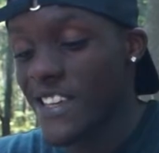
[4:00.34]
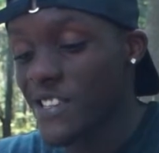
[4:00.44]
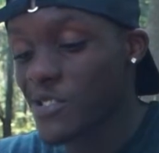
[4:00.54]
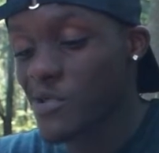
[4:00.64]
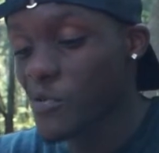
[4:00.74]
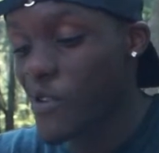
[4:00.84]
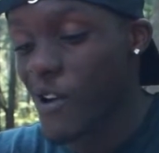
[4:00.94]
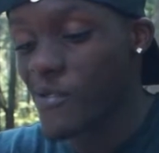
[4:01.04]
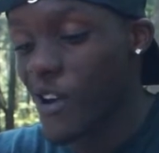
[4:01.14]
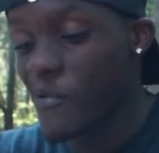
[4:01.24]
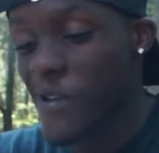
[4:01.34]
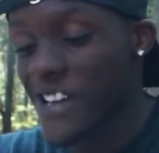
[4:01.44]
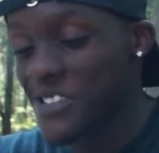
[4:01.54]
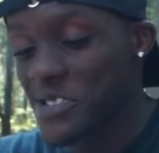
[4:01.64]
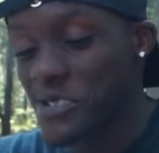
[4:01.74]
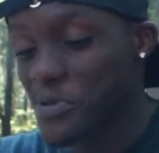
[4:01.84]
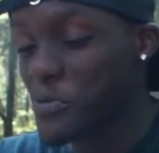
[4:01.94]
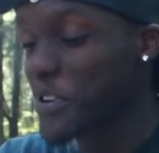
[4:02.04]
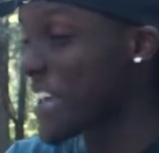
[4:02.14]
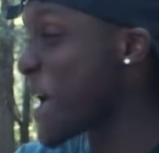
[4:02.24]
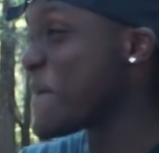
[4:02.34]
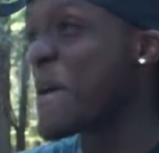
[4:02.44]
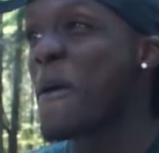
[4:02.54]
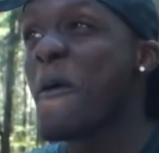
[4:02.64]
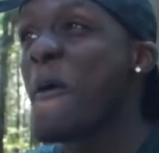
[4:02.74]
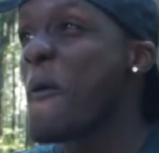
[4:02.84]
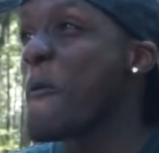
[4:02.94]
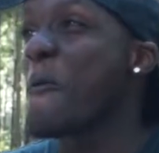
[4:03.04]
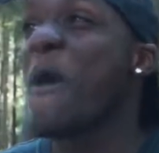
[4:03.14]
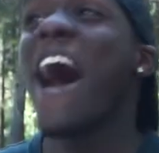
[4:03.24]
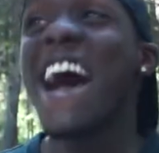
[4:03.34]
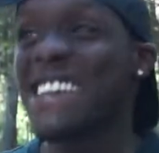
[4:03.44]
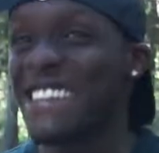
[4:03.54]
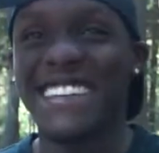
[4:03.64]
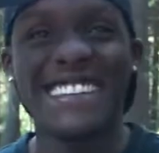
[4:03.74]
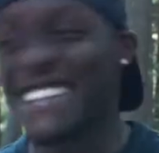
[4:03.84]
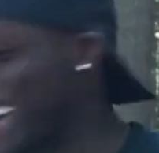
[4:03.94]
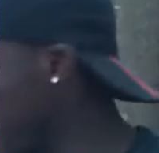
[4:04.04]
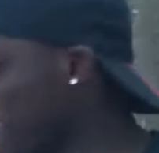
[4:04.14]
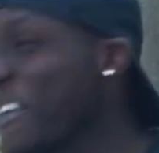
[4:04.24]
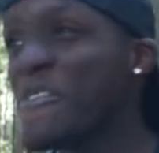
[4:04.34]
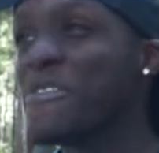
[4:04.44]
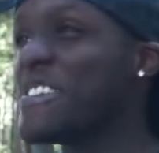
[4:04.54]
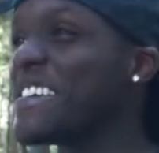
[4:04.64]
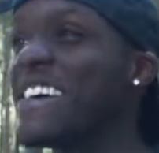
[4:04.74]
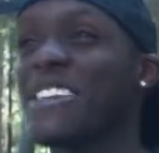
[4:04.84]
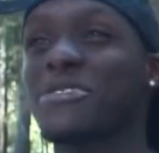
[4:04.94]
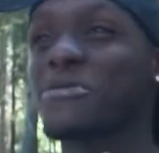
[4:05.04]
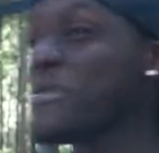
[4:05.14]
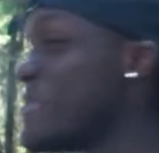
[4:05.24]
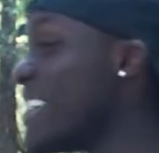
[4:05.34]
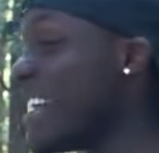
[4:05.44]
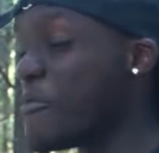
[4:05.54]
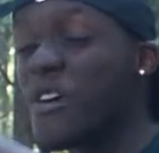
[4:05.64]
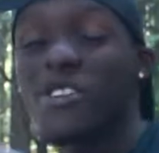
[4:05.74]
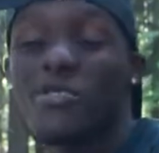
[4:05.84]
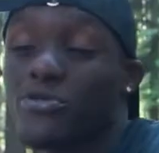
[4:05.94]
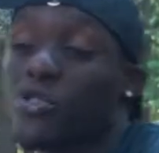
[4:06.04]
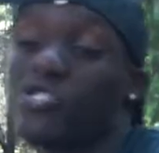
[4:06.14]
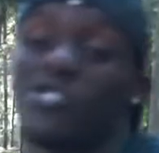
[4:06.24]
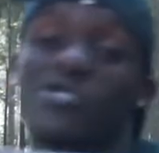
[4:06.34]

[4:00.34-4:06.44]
his tour, on YG's tour, came out wilding, like freaking out, screaming, and one girl throws the